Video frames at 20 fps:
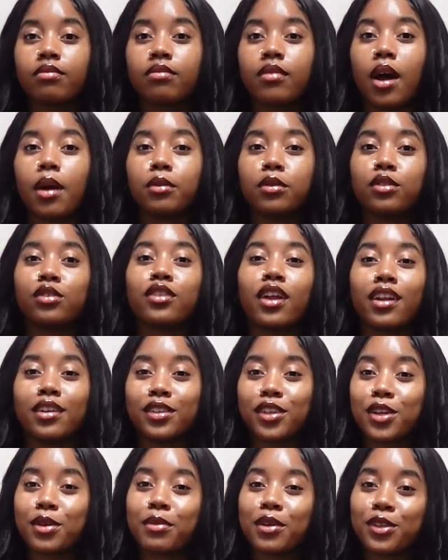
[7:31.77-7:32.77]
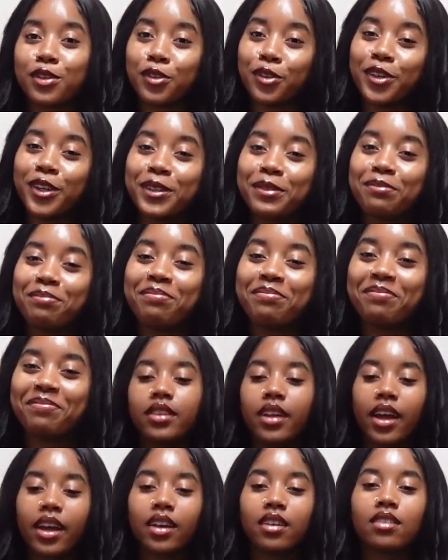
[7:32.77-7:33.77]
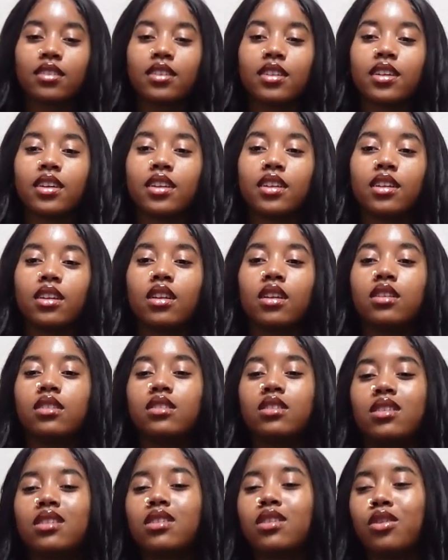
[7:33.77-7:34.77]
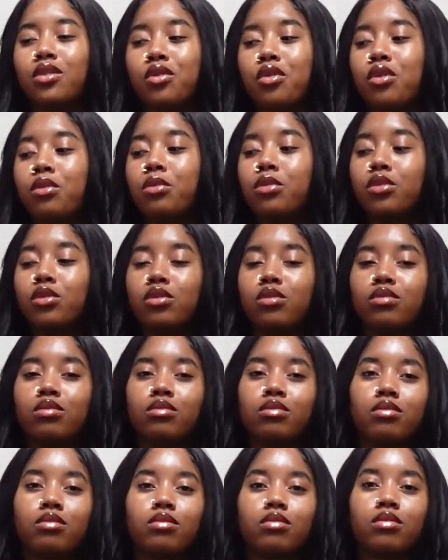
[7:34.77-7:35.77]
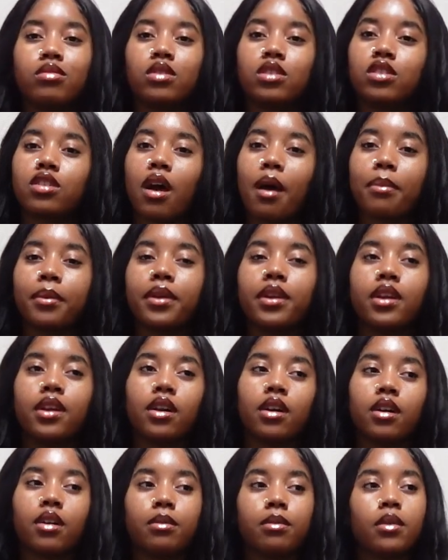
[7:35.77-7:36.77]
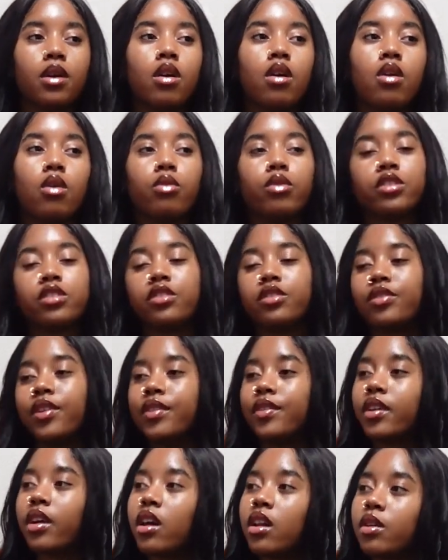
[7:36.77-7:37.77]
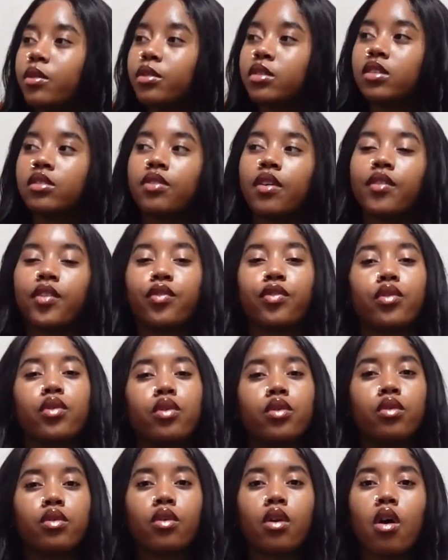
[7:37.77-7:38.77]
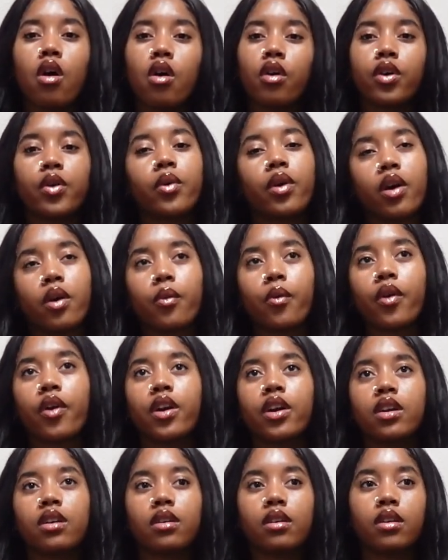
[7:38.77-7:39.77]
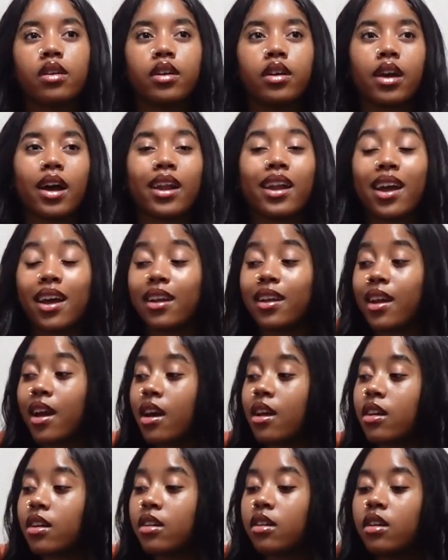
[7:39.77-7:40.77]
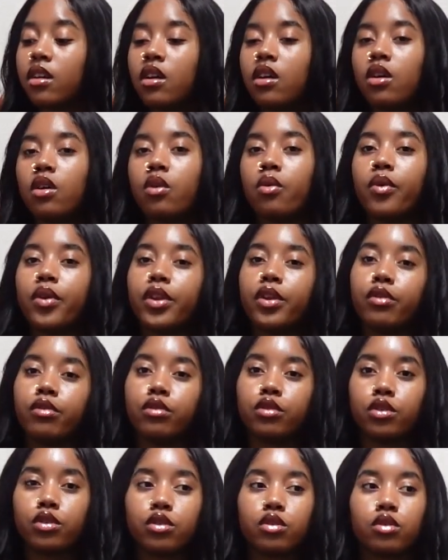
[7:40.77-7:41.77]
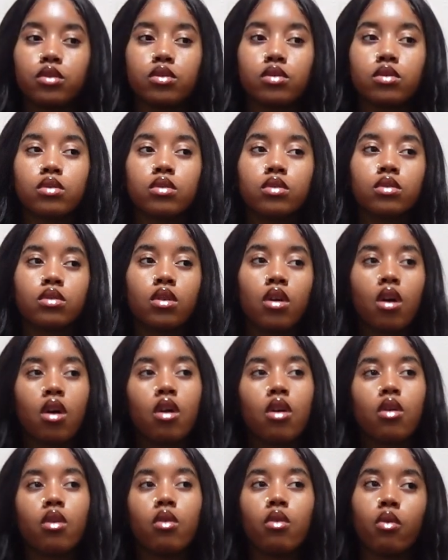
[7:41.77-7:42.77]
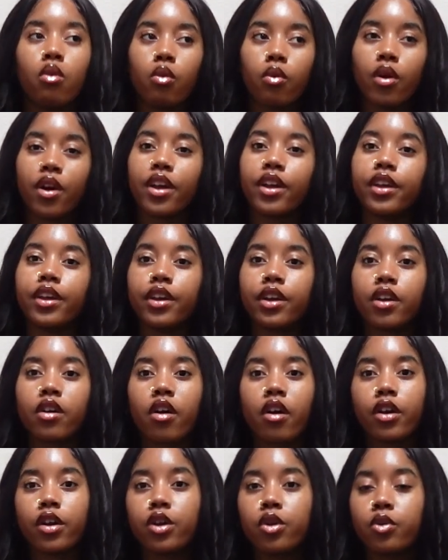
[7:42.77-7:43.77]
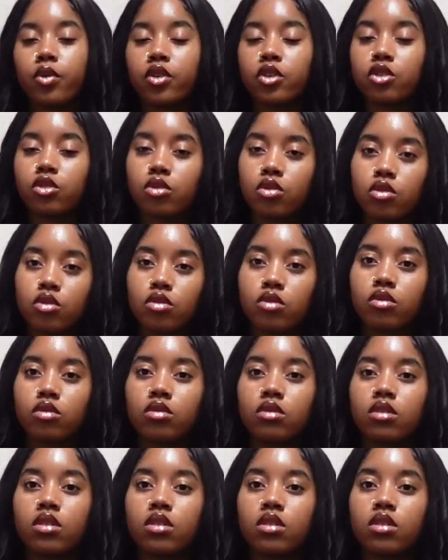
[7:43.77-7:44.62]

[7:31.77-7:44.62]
I'm just trying to tell my story. Texting, just the normal chopping it up. What's your favorite color? What's your favorite food? Oh, you at work? Yada, yada, yada. What do you do? Oh, what year are you in school?